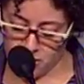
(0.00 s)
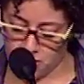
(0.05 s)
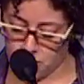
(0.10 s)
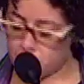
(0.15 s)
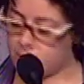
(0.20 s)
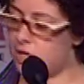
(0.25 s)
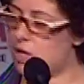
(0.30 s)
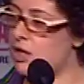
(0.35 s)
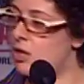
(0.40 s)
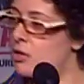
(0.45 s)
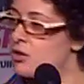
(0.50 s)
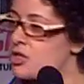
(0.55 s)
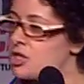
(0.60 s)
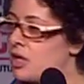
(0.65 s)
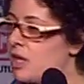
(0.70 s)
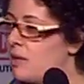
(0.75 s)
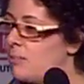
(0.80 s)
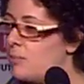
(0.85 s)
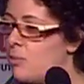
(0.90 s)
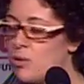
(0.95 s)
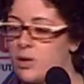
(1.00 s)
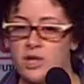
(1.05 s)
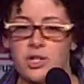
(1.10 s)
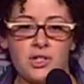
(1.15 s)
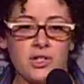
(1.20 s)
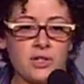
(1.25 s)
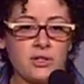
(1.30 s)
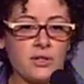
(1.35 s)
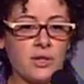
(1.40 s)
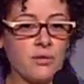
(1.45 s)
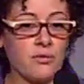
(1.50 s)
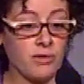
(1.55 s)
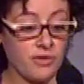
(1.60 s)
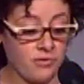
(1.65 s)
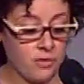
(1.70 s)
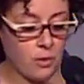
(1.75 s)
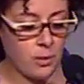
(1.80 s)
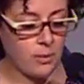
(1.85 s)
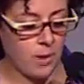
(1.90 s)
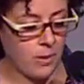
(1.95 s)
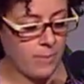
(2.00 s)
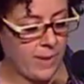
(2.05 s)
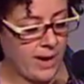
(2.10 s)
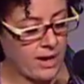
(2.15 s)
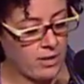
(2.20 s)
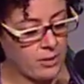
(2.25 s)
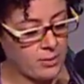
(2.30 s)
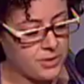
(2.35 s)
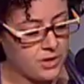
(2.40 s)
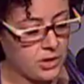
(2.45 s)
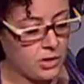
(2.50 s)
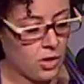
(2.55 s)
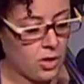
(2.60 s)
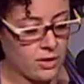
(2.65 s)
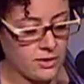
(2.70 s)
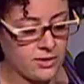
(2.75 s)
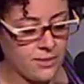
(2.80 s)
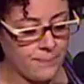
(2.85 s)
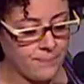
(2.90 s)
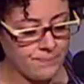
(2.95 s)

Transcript: to renegotiate mortgages, reform our bankruptcy laws?